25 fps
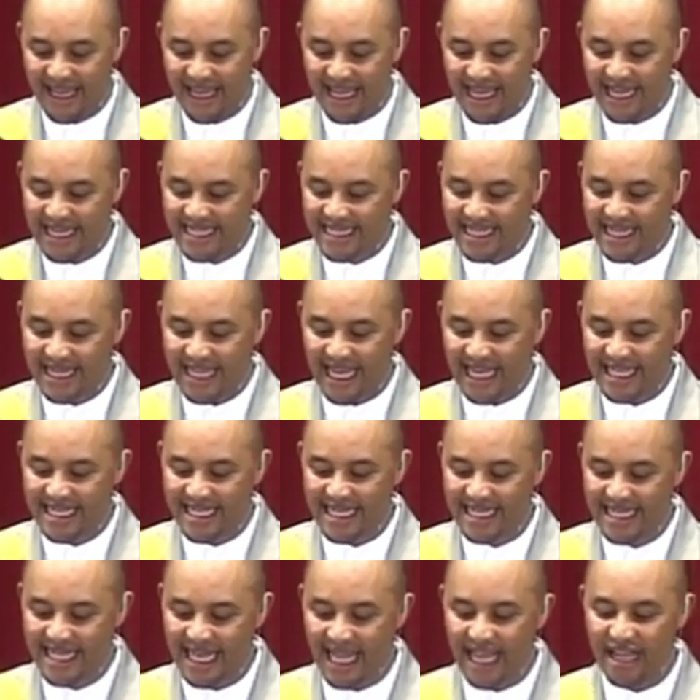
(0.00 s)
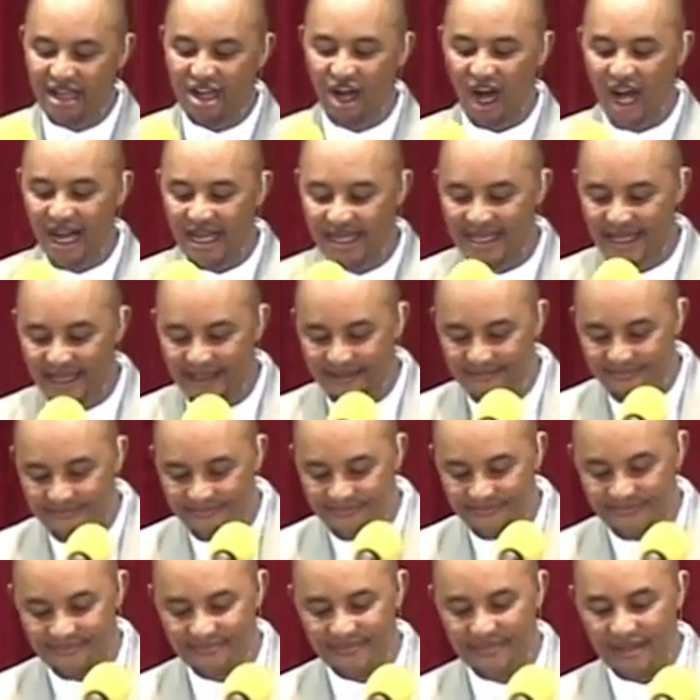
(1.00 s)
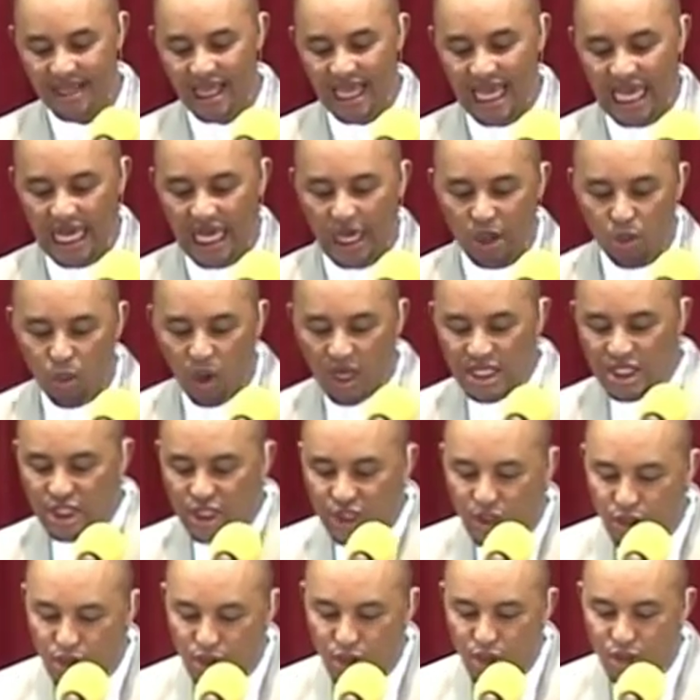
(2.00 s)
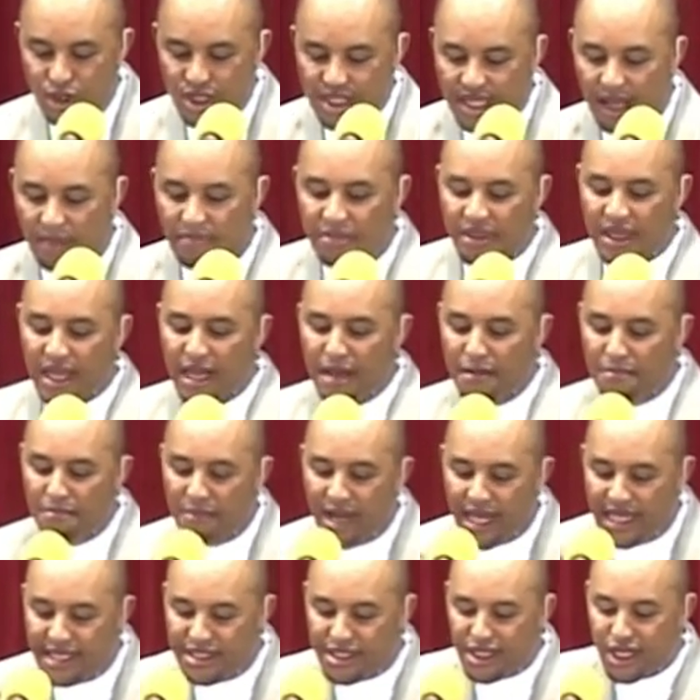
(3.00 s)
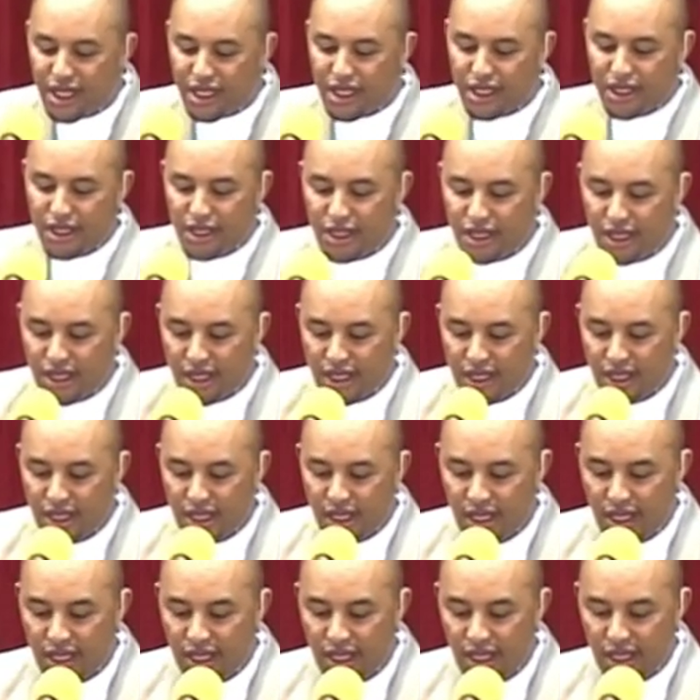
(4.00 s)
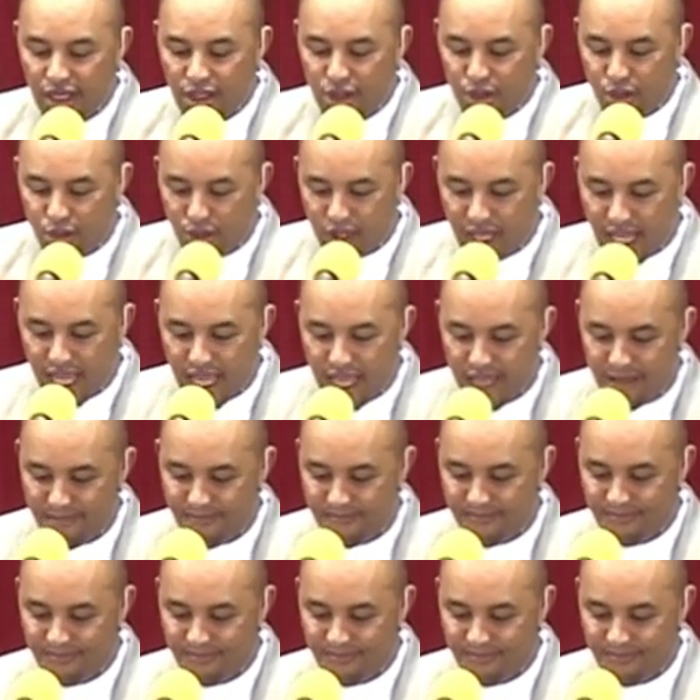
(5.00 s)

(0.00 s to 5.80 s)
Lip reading: Isn't that just like God? He wants to do something amazing today.